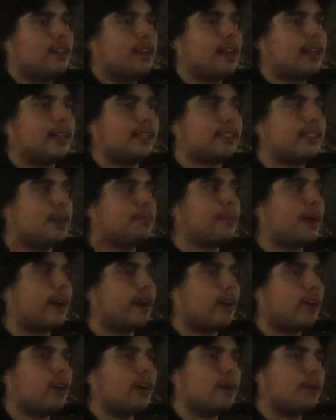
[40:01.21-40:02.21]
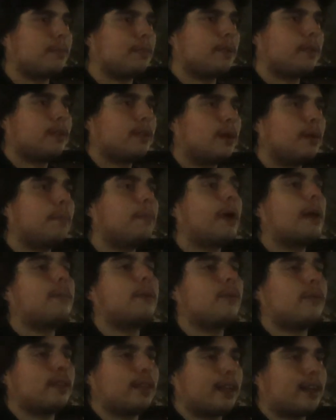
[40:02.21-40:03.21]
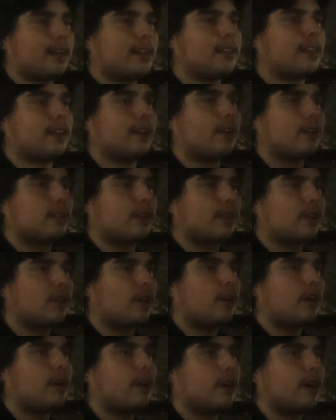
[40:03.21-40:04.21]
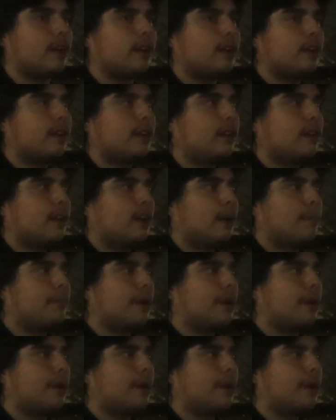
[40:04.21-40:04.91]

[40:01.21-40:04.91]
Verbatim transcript: And it said my arm. Maybe when they got in the, the car, Mm-hmm.